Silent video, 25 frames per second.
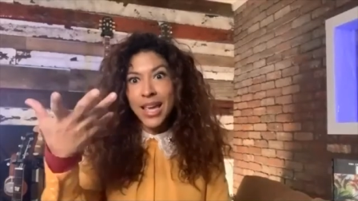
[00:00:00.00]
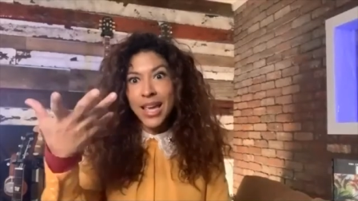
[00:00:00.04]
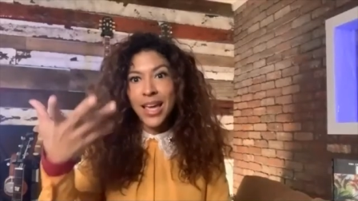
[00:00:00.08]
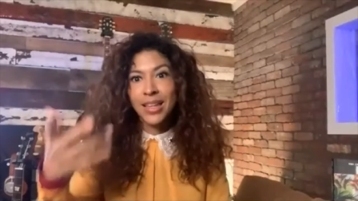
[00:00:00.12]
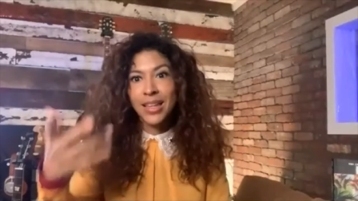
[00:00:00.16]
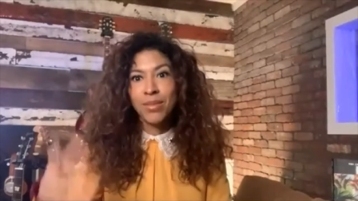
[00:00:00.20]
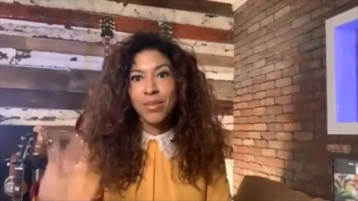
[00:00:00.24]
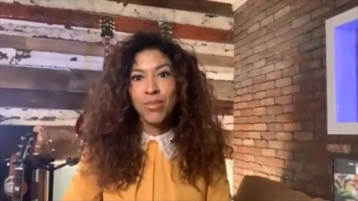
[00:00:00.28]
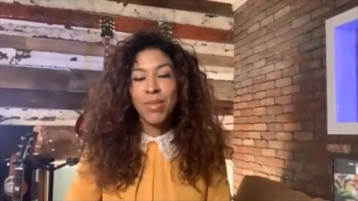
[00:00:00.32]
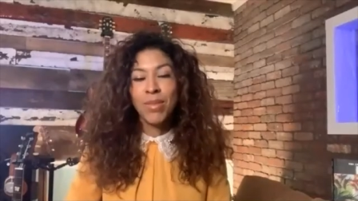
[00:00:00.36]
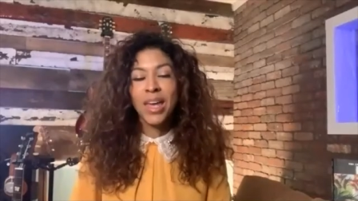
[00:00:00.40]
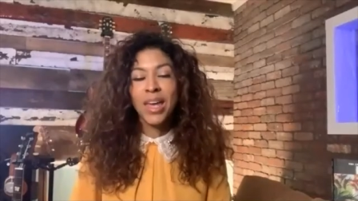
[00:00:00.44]

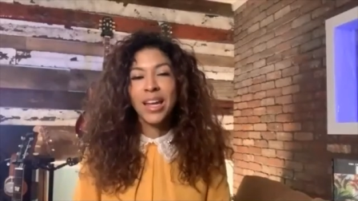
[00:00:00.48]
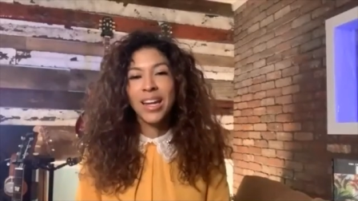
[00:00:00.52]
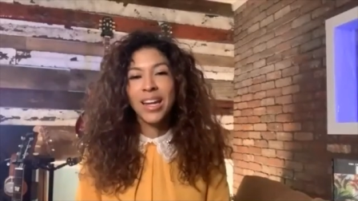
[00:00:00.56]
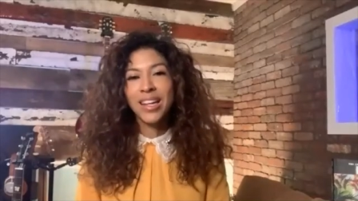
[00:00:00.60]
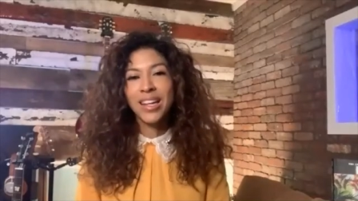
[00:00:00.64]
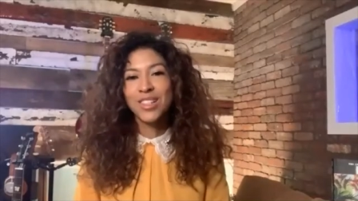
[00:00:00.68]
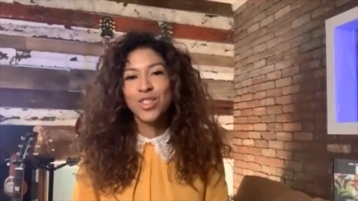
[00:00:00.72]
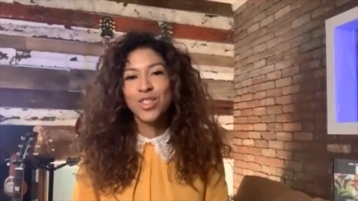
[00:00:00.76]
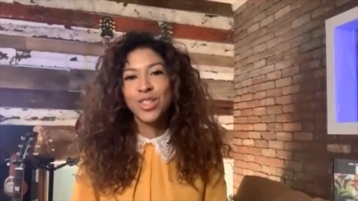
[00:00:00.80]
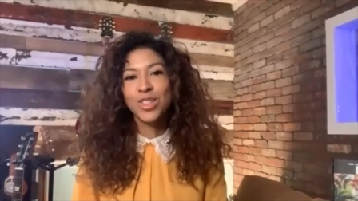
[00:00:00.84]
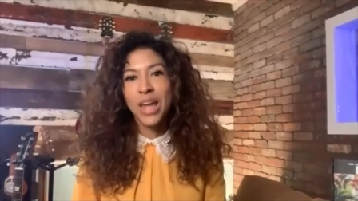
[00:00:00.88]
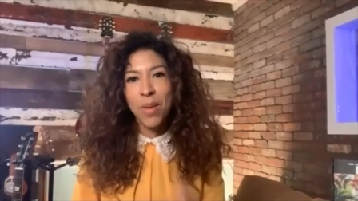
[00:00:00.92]
take made it
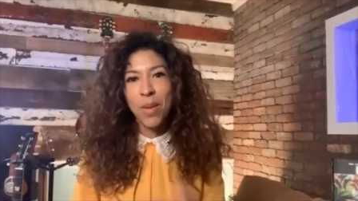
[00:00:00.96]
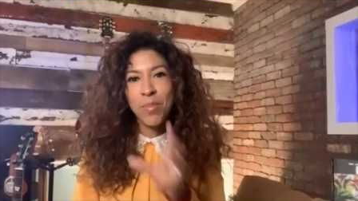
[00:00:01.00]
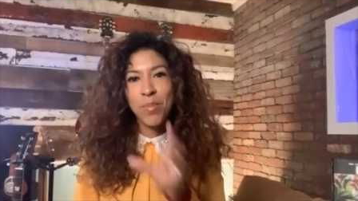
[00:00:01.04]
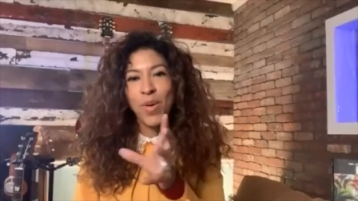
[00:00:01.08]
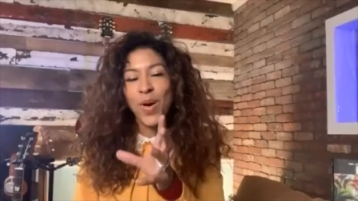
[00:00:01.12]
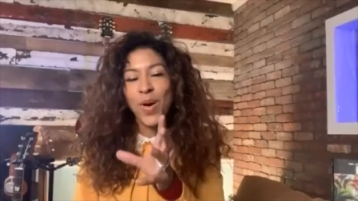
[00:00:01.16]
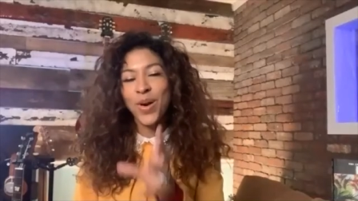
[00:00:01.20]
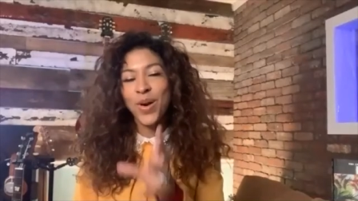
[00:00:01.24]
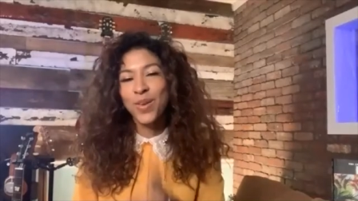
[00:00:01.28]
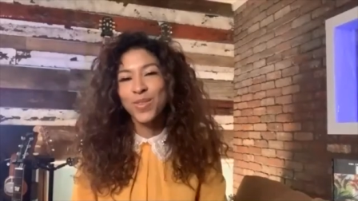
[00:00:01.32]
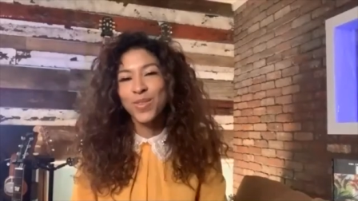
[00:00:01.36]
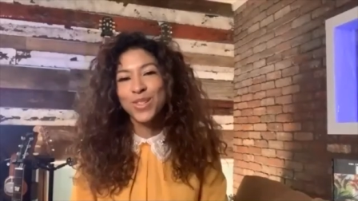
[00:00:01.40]
into that
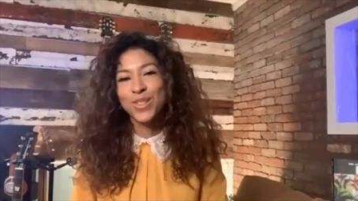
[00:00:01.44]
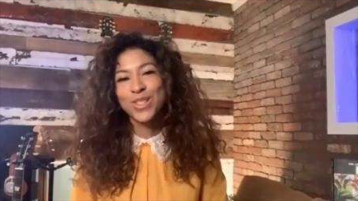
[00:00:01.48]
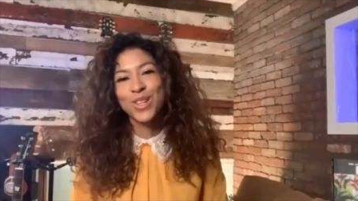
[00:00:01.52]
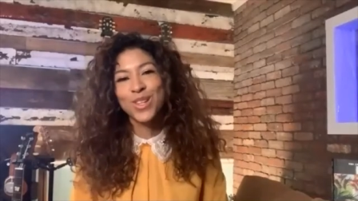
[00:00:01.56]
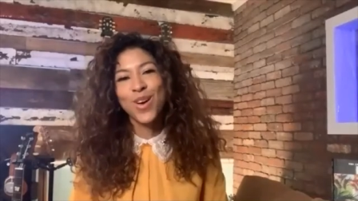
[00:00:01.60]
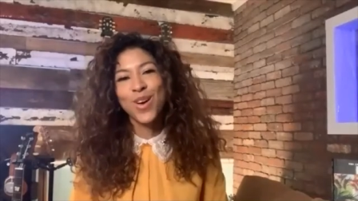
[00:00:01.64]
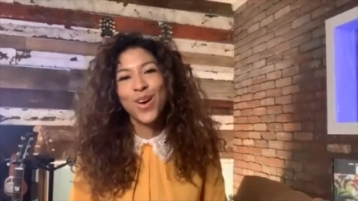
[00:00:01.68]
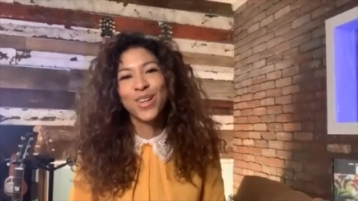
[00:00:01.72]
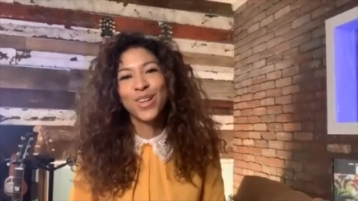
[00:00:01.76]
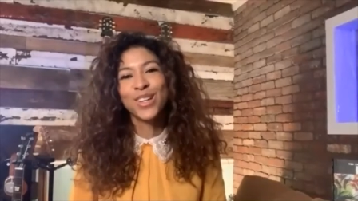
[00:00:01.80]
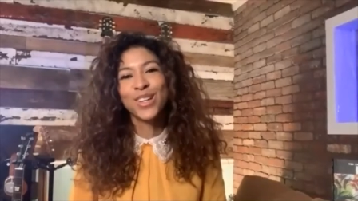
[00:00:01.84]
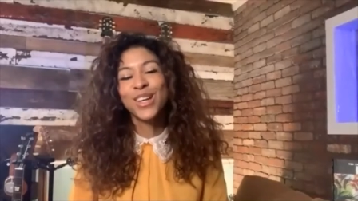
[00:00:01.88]
part of the
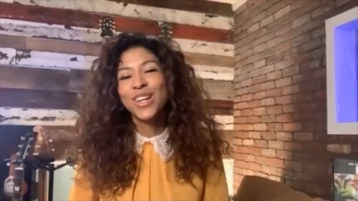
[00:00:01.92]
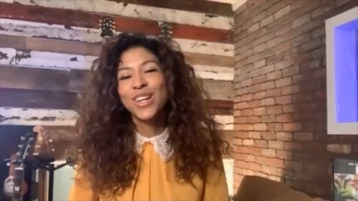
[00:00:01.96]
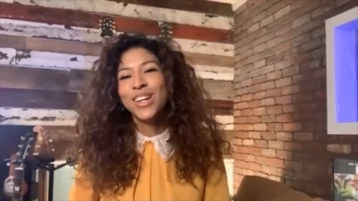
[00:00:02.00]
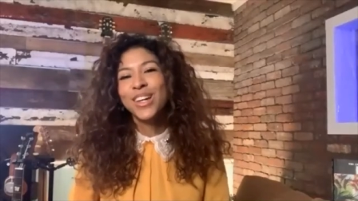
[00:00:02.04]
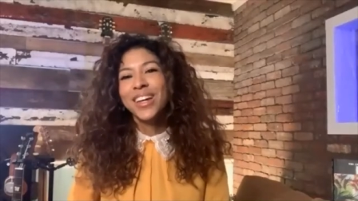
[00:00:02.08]
song.